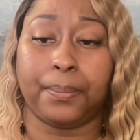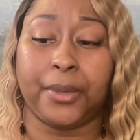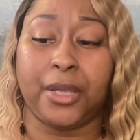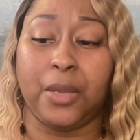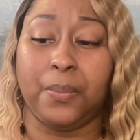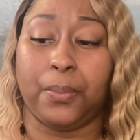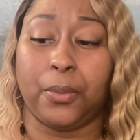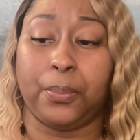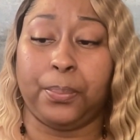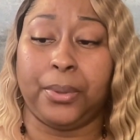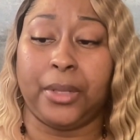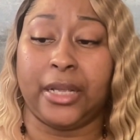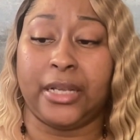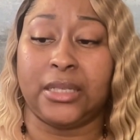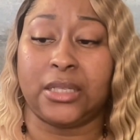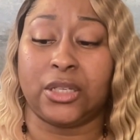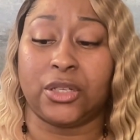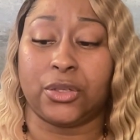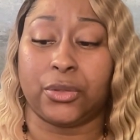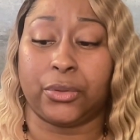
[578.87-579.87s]
people,
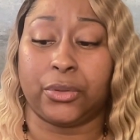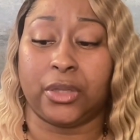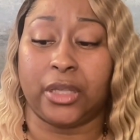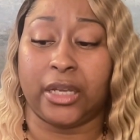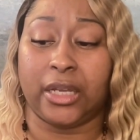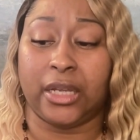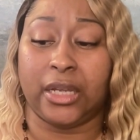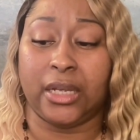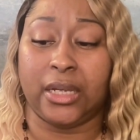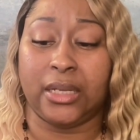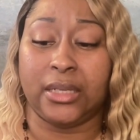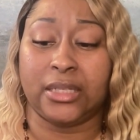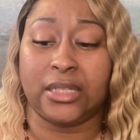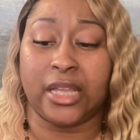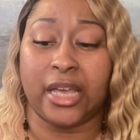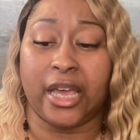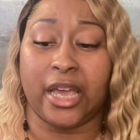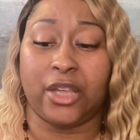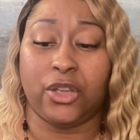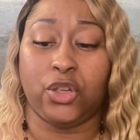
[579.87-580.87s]
places, or things
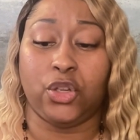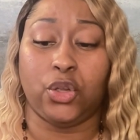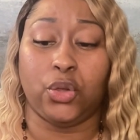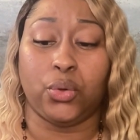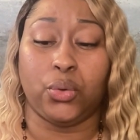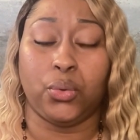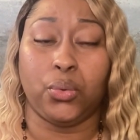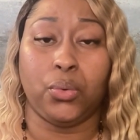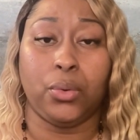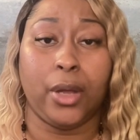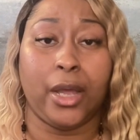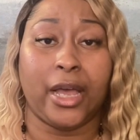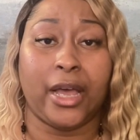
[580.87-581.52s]
that you